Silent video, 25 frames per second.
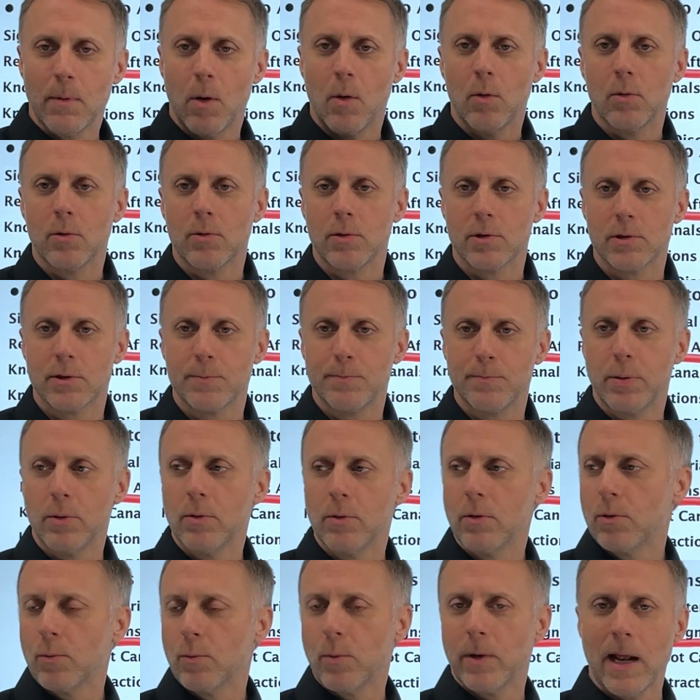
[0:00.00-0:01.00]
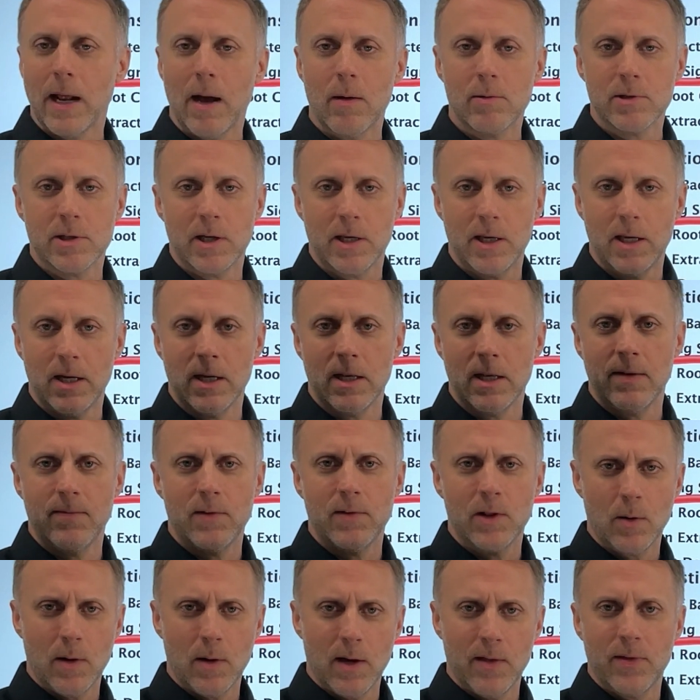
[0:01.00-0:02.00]
molars pulled when I was a kid,
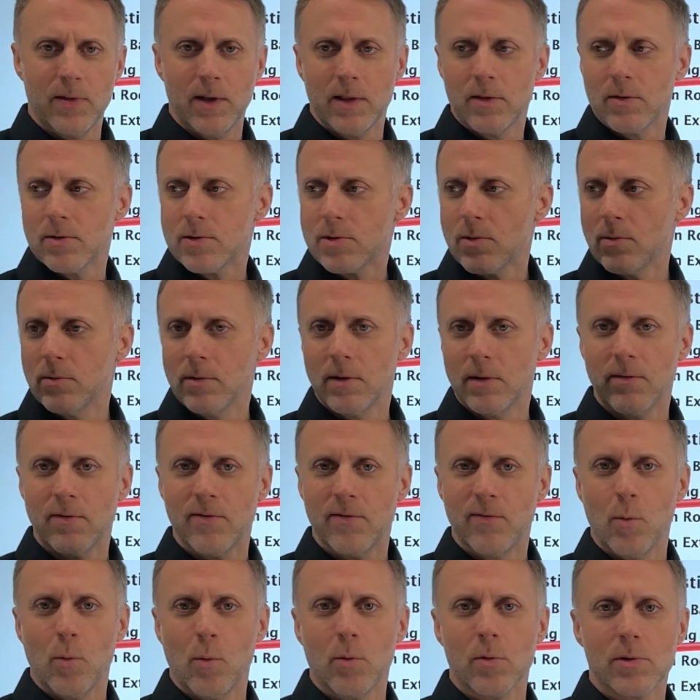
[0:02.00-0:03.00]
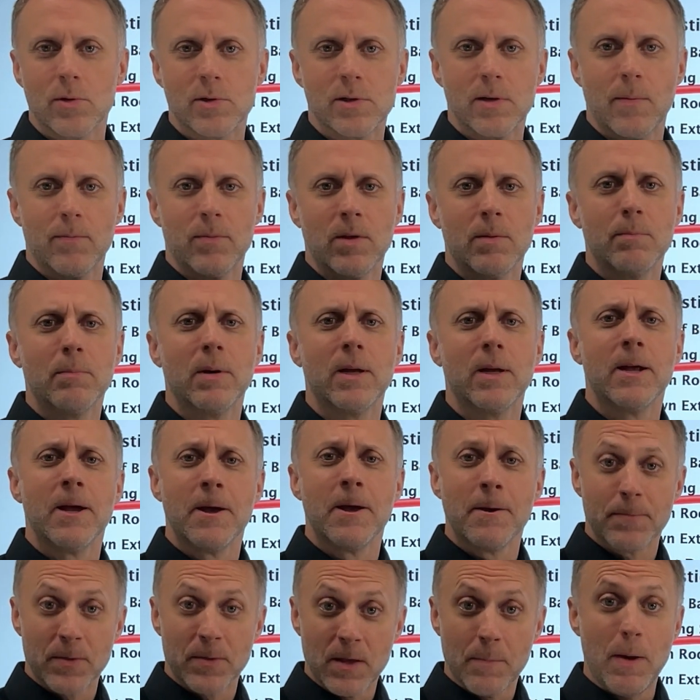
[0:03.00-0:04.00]
even though I think there's only four or something, but
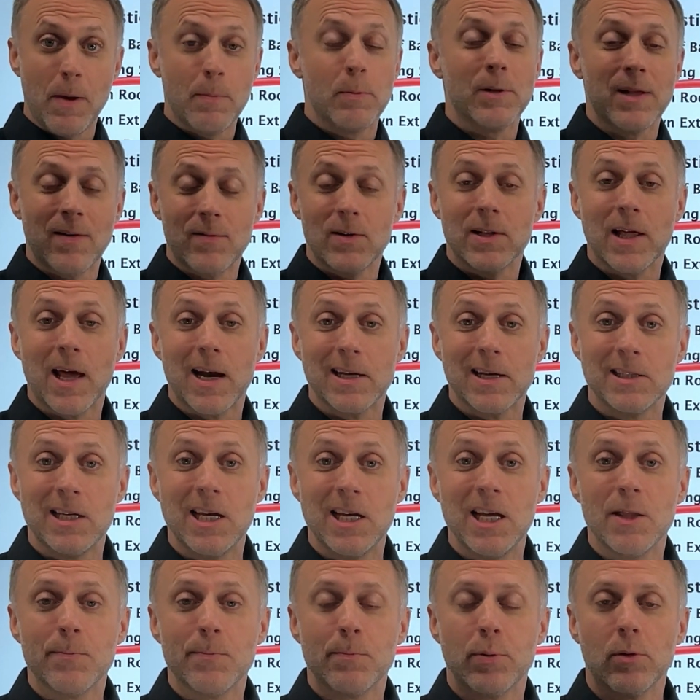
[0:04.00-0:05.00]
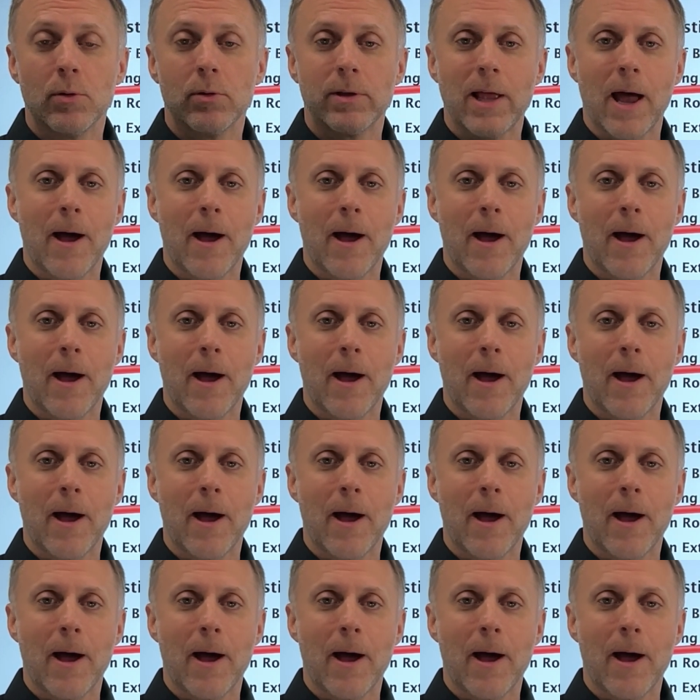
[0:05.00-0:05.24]
People have a lot of teeth pulled